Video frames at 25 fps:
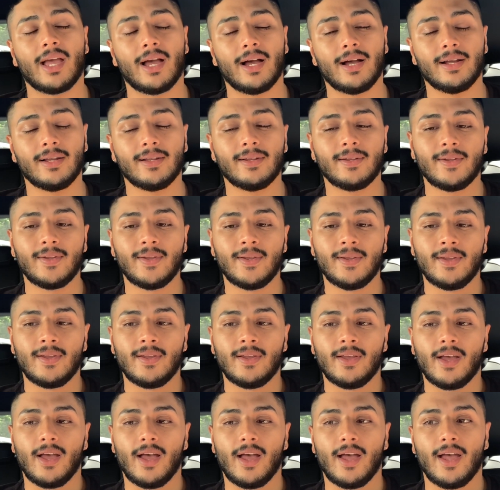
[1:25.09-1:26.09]

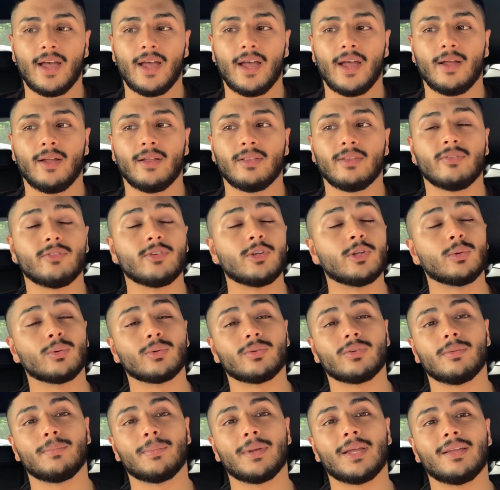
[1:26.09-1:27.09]
Uh, the fuel
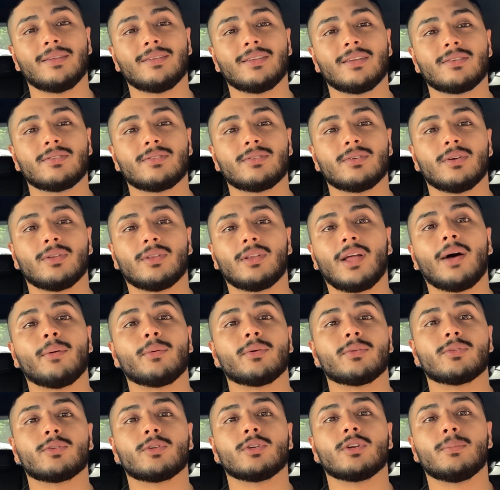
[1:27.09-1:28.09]
was amazing, so that
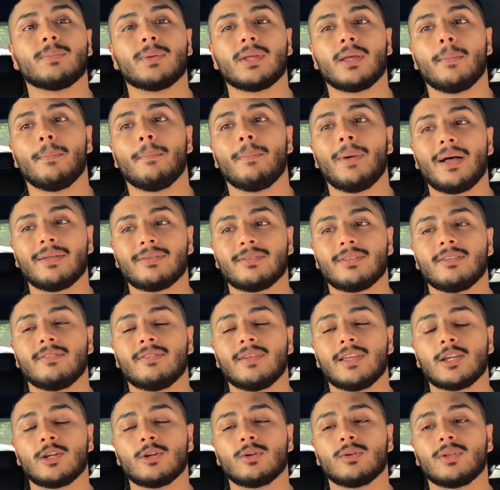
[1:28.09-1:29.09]
was going to be a massive
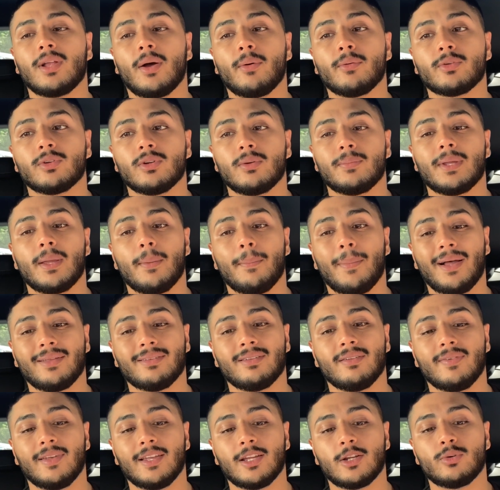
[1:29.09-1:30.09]
that was going to be a
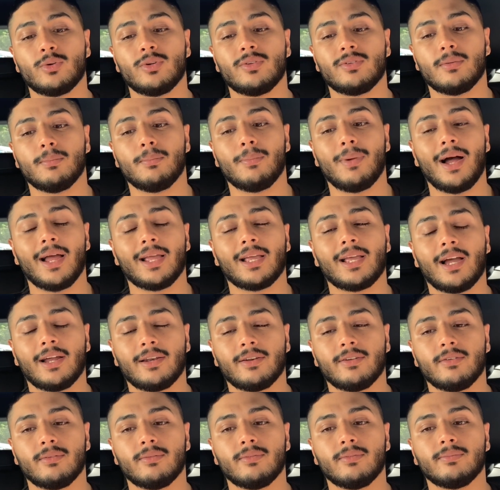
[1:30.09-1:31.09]
massive increase in my
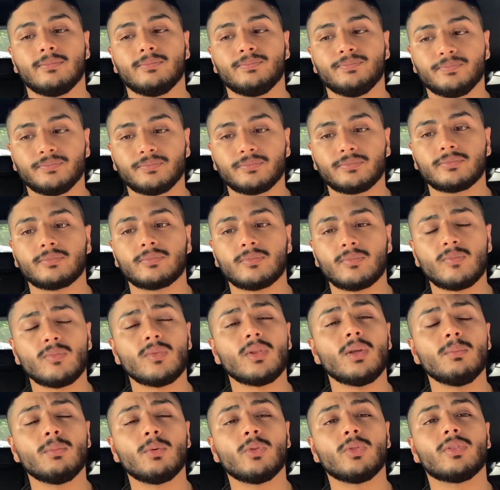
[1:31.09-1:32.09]
kind of
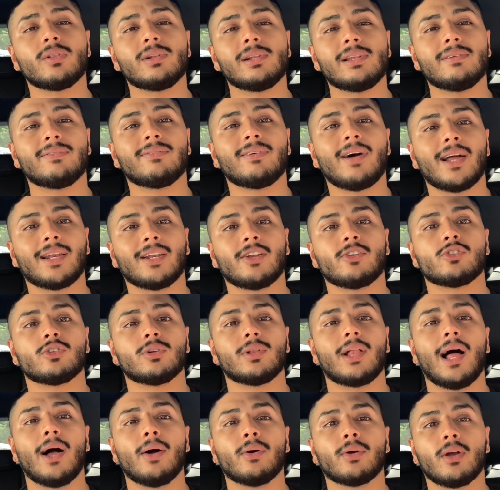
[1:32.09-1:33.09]
monthly
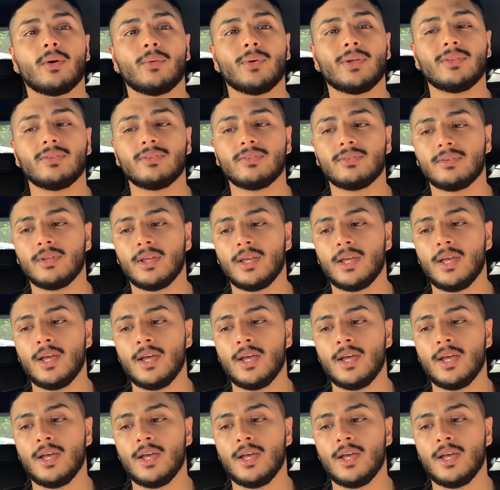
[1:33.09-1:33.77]
financial outgoings.